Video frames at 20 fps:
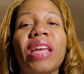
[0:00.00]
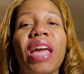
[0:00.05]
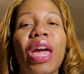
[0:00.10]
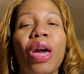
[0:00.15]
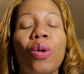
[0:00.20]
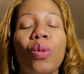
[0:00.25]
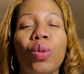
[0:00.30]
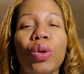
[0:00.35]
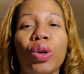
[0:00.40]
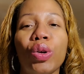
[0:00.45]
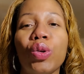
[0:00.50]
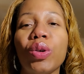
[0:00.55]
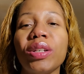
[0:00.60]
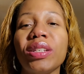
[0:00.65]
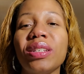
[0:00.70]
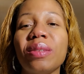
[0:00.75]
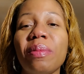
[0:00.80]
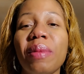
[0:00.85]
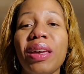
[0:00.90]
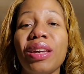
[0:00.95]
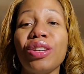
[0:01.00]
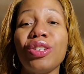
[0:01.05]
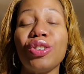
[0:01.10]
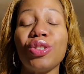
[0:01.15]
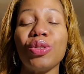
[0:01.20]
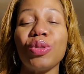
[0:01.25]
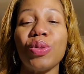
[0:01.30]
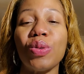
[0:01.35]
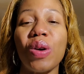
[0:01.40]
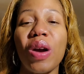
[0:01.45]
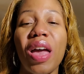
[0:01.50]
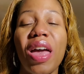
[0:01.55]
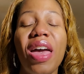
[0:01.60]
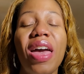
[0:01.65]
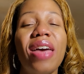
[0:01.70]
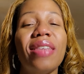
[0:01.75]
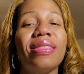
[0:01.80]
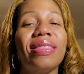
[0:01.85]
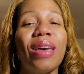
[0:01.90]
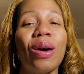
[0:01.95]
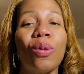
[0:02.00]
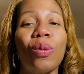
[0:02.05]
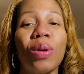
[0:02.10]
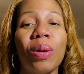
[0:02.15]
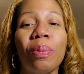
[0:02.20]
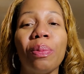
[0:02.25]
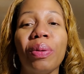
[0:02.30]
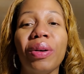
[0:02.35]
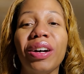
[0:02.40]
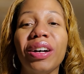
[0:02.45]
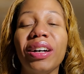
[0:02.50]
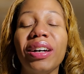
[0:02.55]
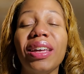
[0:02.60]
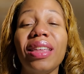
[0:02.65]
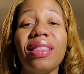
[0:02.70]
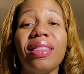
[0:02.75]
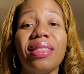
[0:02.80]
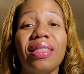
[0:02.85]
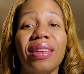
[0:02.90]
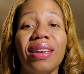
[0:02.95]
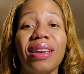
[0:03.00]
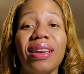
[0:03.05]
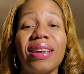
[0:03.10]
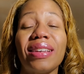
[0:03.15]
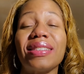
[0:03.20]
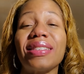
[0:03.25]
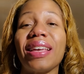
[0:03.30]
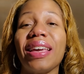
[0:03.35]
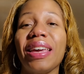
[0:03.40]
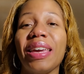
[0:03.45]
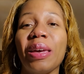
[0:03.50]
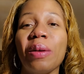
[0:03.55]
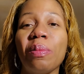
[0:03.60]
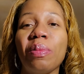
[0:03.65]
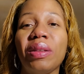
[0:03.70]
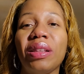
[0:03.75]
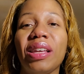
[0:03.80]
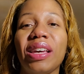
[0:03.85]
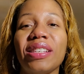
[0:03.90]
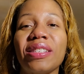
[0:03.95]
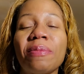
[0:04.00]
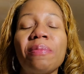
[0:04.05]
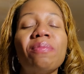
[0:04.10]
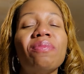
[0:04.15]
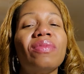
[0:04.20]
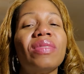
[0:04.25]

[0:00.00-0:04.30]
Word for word: And we're going to make sure that we put things in place